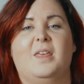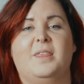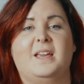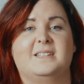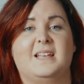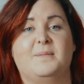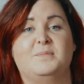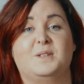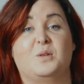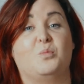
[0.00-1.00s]
Thanks
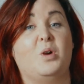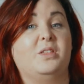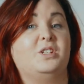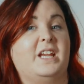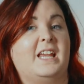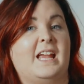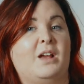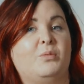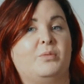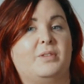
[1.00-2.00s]
Sam, so worth checking
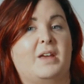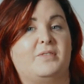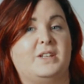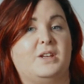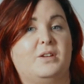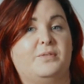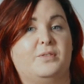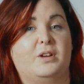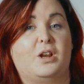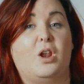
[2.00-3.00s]
out that video
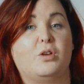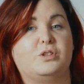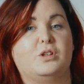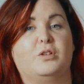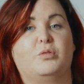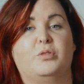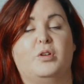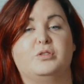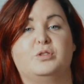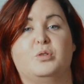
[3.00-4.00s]
for a closer look on
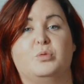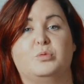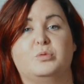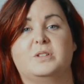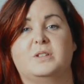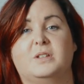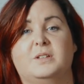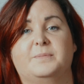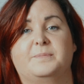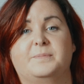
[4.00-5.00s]
those tools.
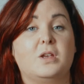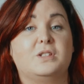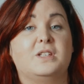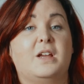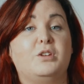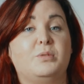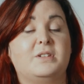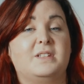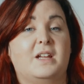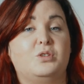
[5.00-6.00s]
So now you
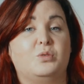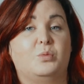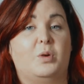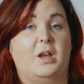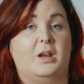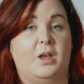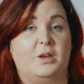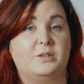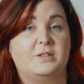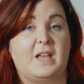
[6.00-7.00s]
understand your
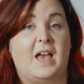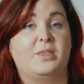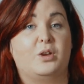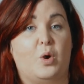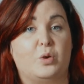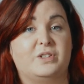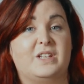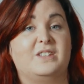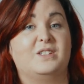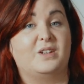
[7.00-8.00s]
workloads and the costs
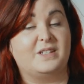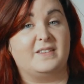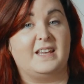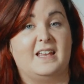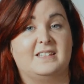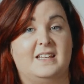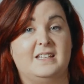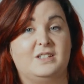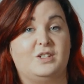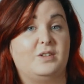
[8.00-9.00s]
and size of the
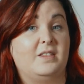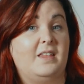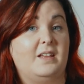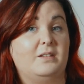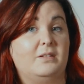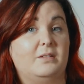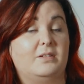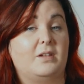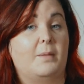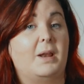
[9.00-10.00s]
assets, you can then
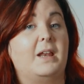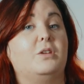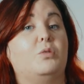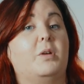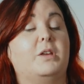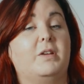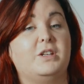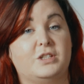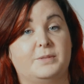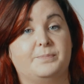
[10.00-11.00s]
start planning your
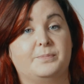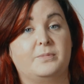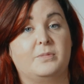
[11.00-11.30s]
migration.